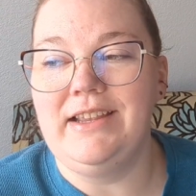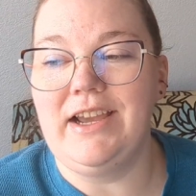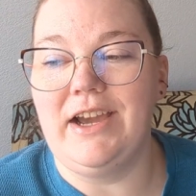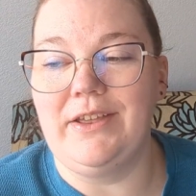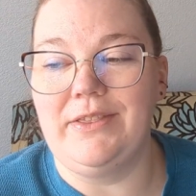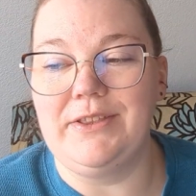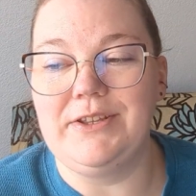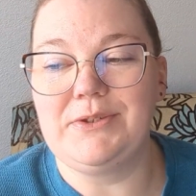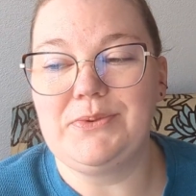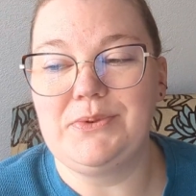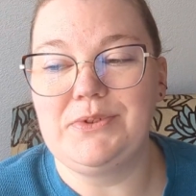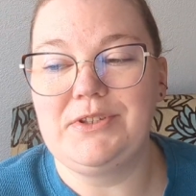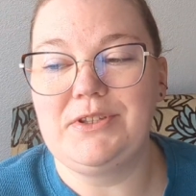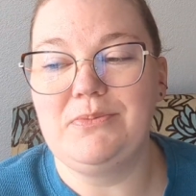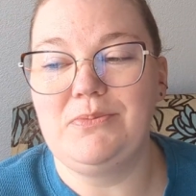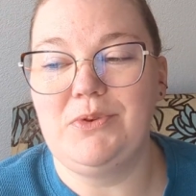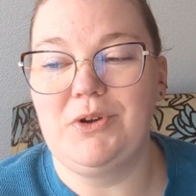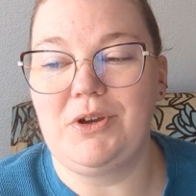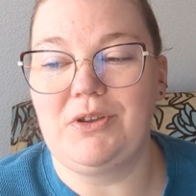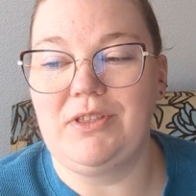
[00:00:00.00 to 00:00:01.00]
yeah, this was
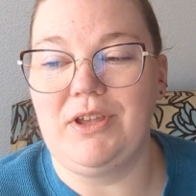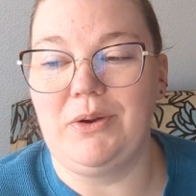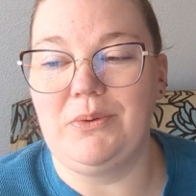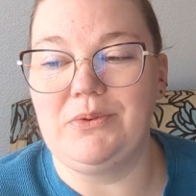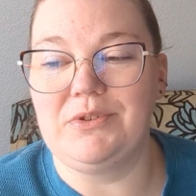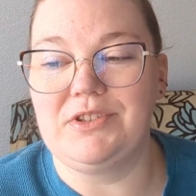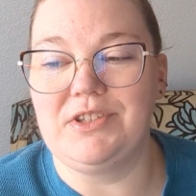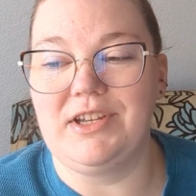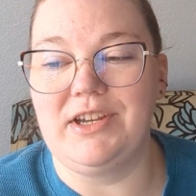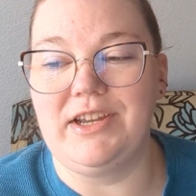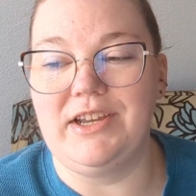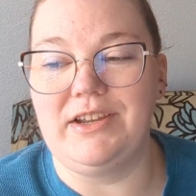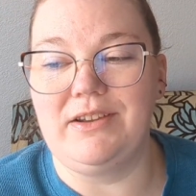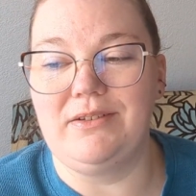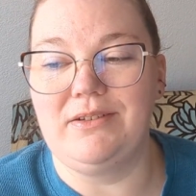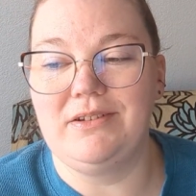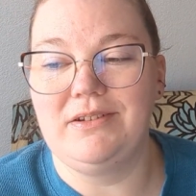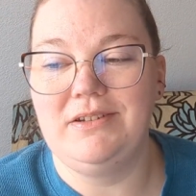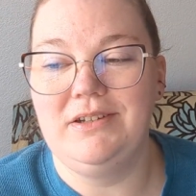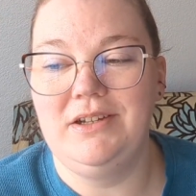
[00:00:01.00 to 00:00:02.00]
the book that was
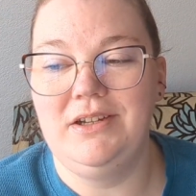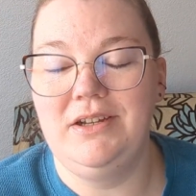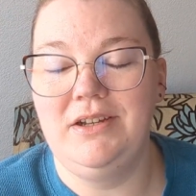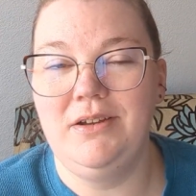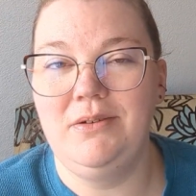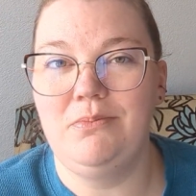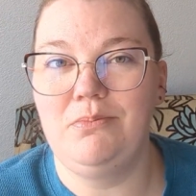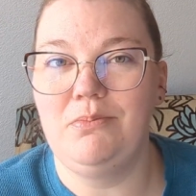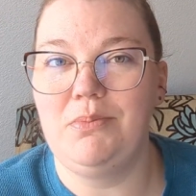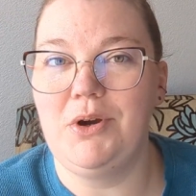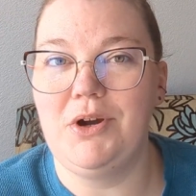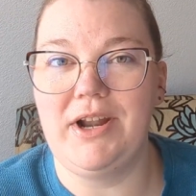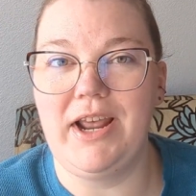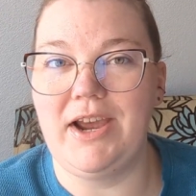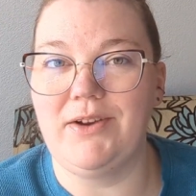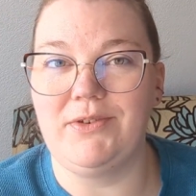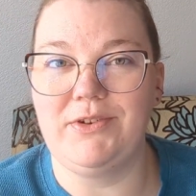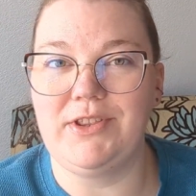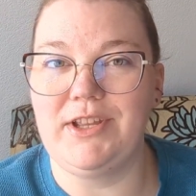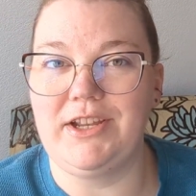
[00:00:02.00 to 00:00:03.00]
like, put
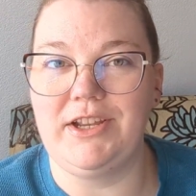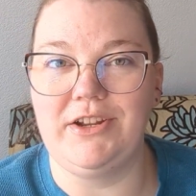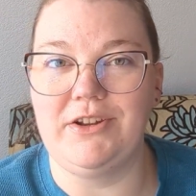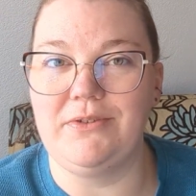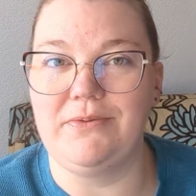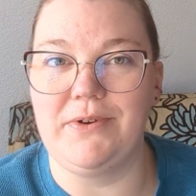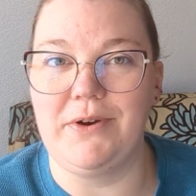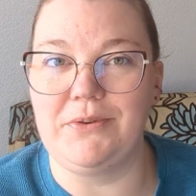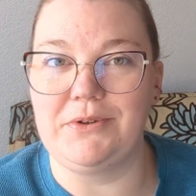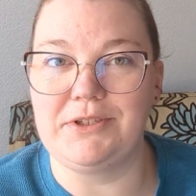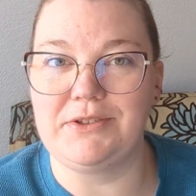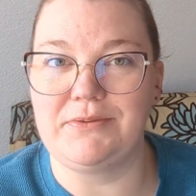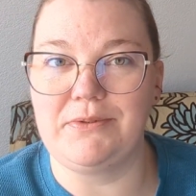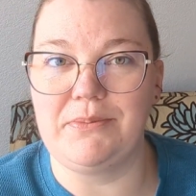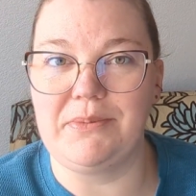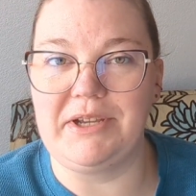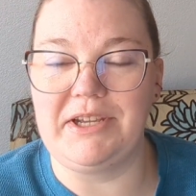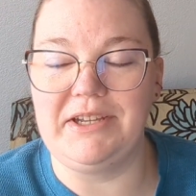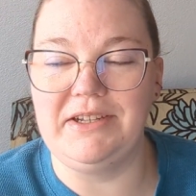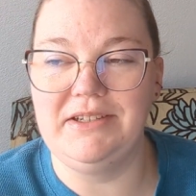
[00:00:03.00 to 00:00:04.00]
everything into focus for
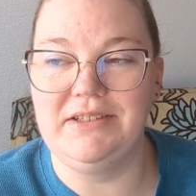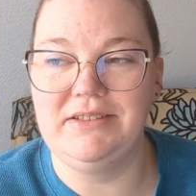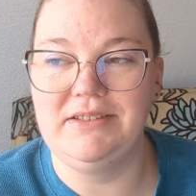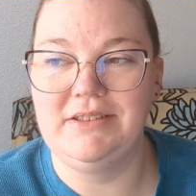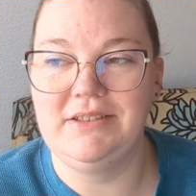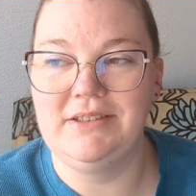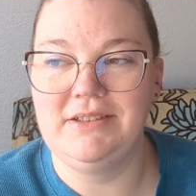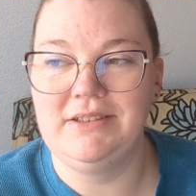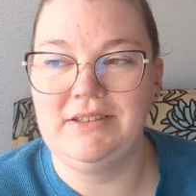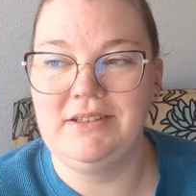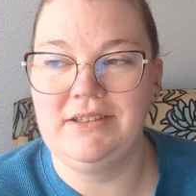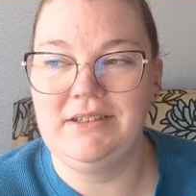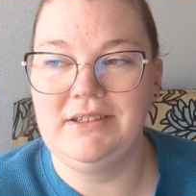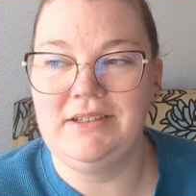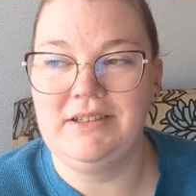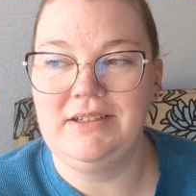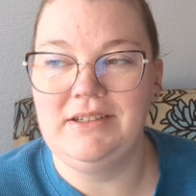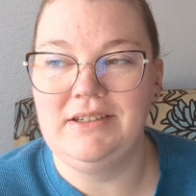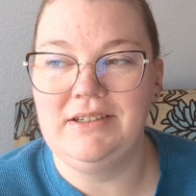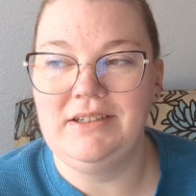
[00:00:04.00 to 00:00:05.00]
me.
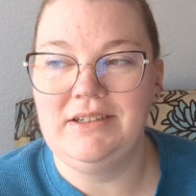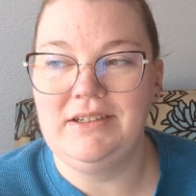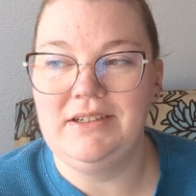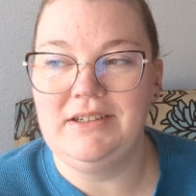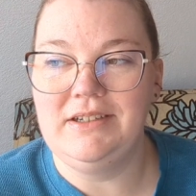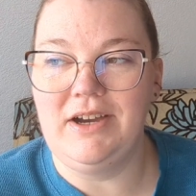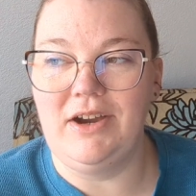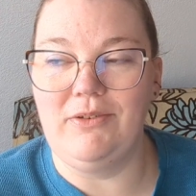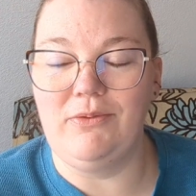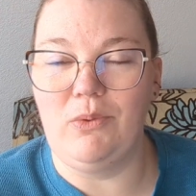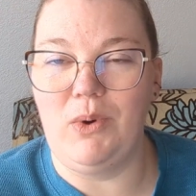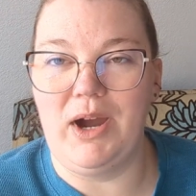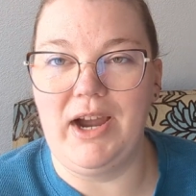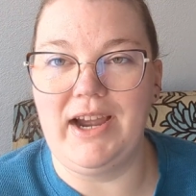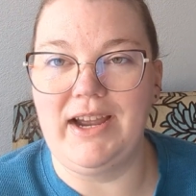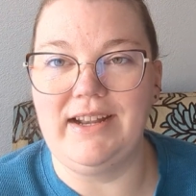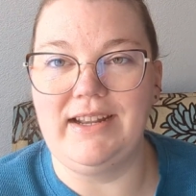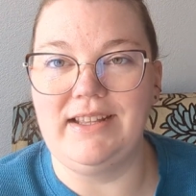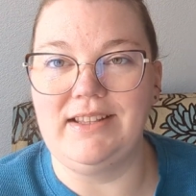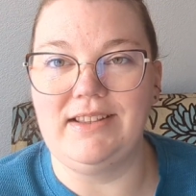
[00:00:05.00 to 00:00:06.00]
Of
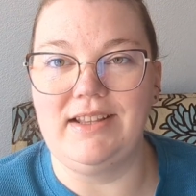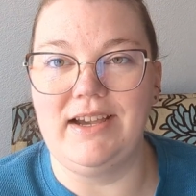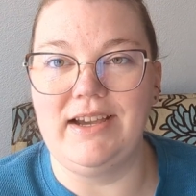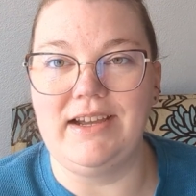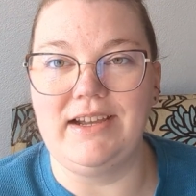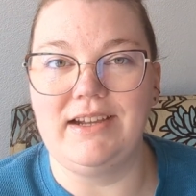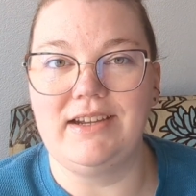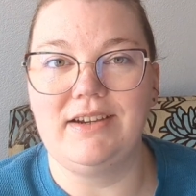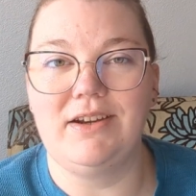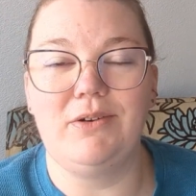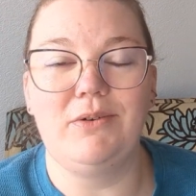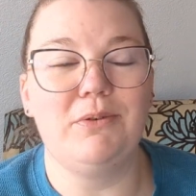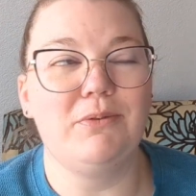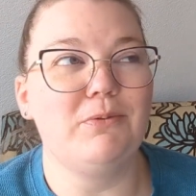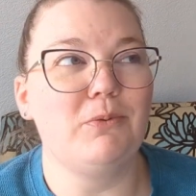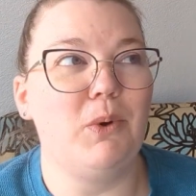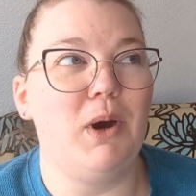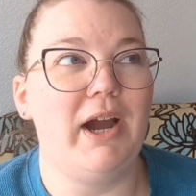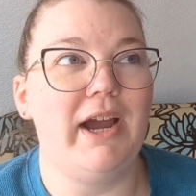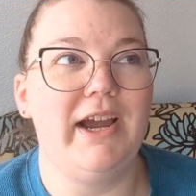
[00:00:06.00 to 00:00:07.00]
why I didn't like, or
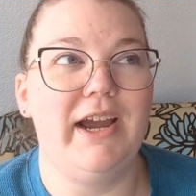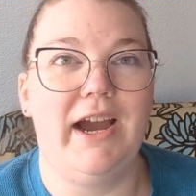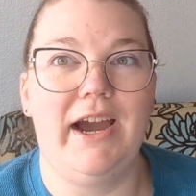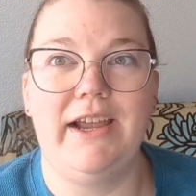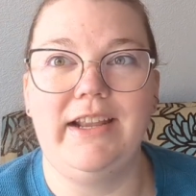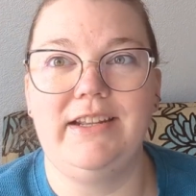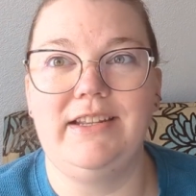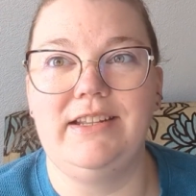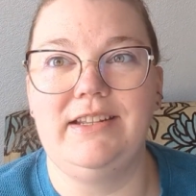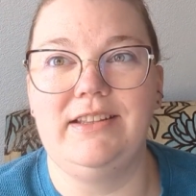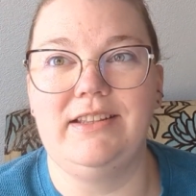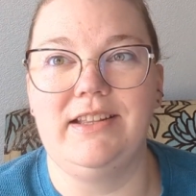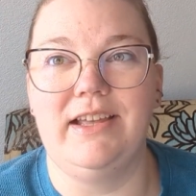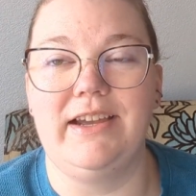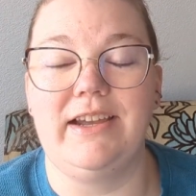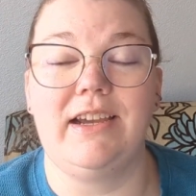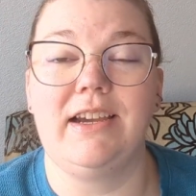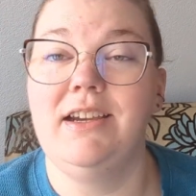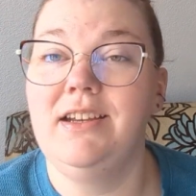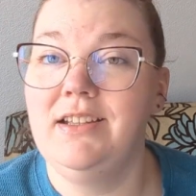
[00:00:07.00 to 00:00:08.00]
why I didn't
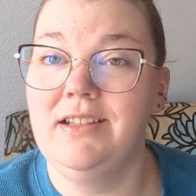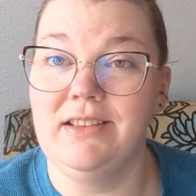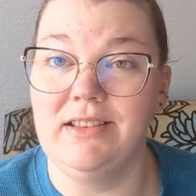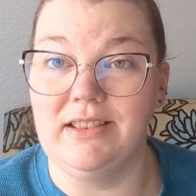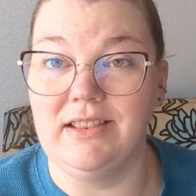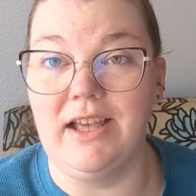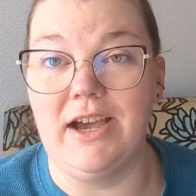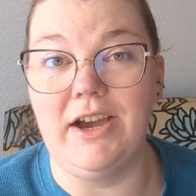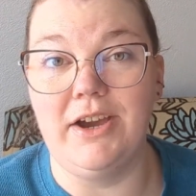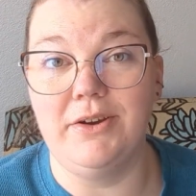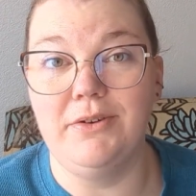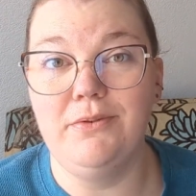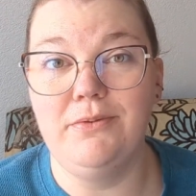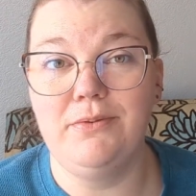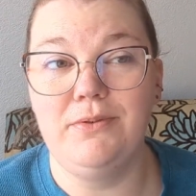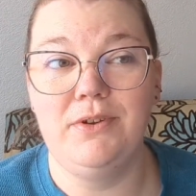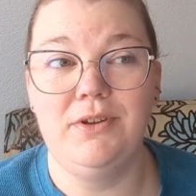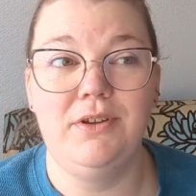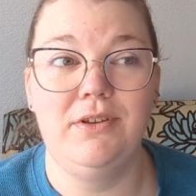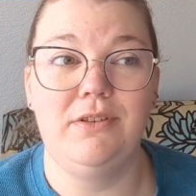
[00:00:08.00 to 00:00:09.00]
like
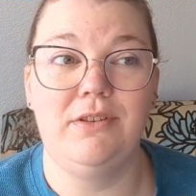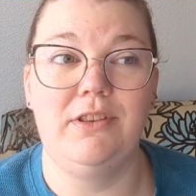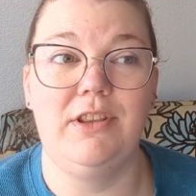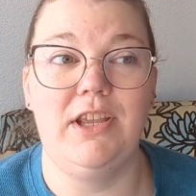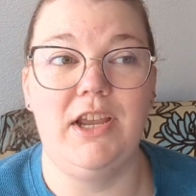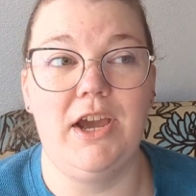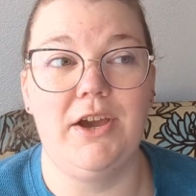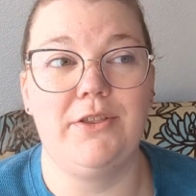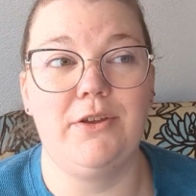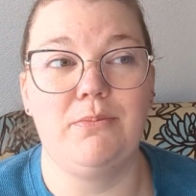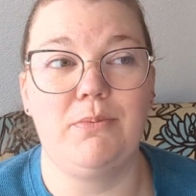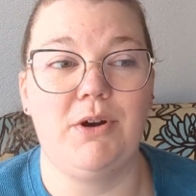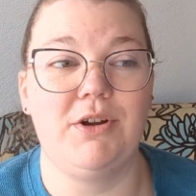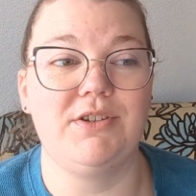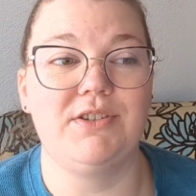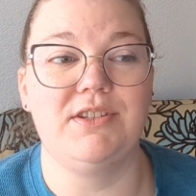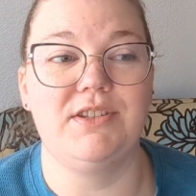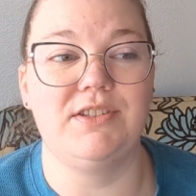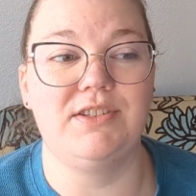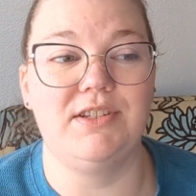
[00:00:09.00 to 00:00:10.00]
love the other
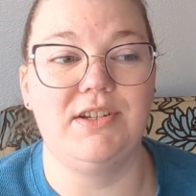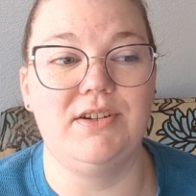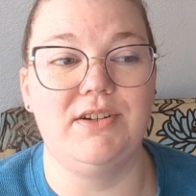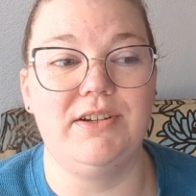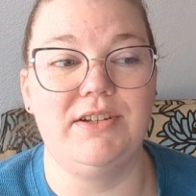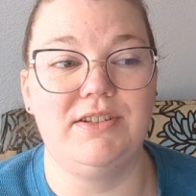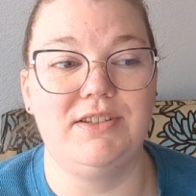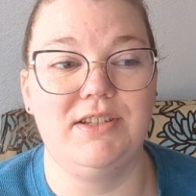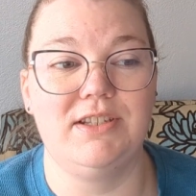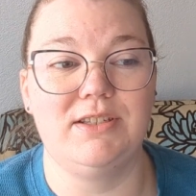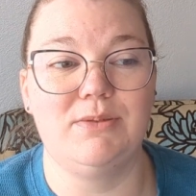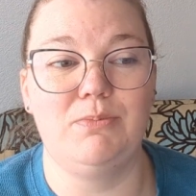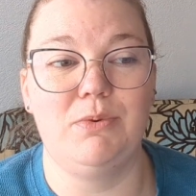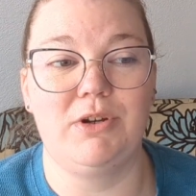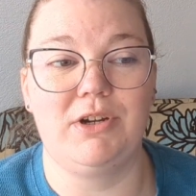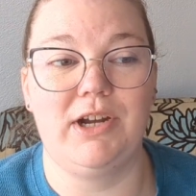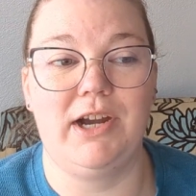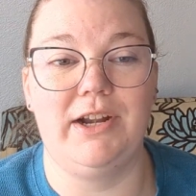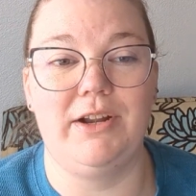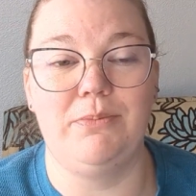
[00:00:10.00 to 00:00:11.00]
parts of the series. This
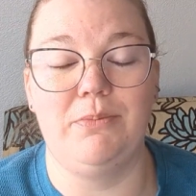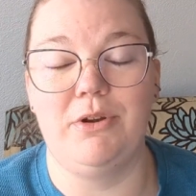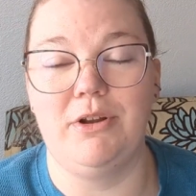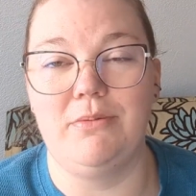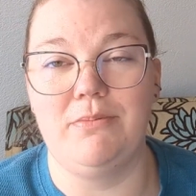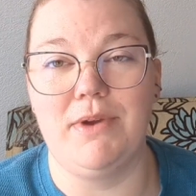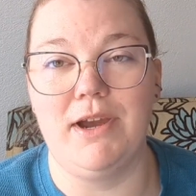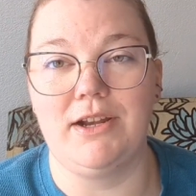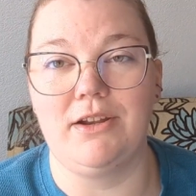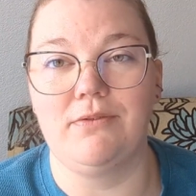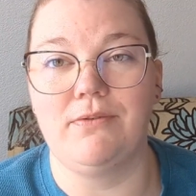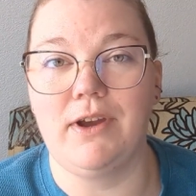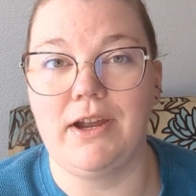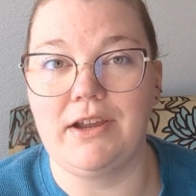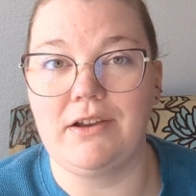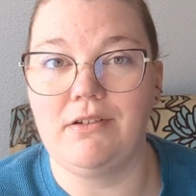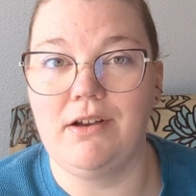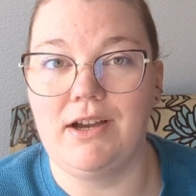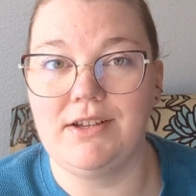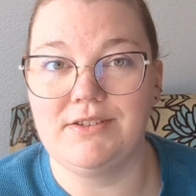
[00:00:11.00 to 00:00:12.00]
book kind of put a
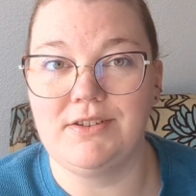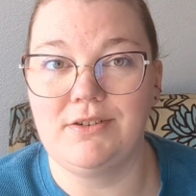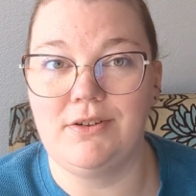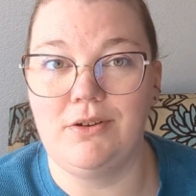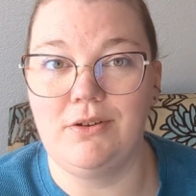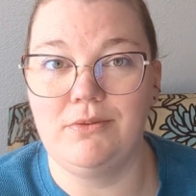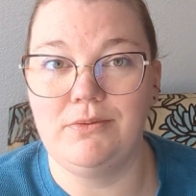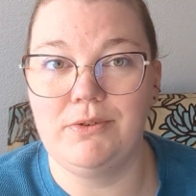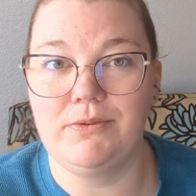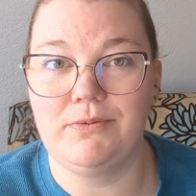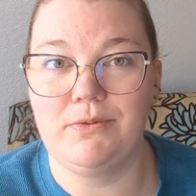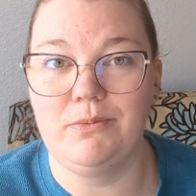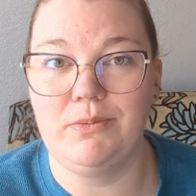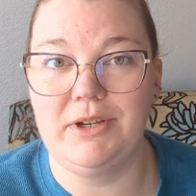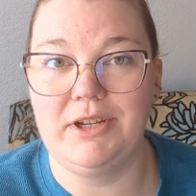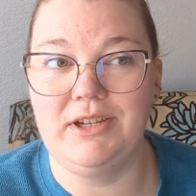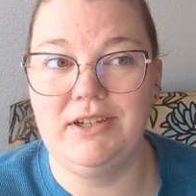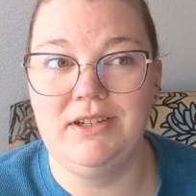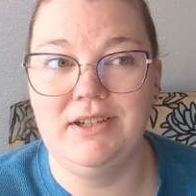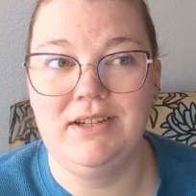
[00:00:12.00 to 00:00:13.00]
magnifying glass on all of it for
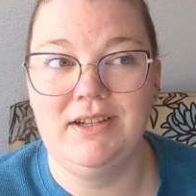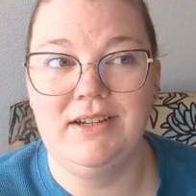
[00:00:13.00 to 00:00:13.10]
me.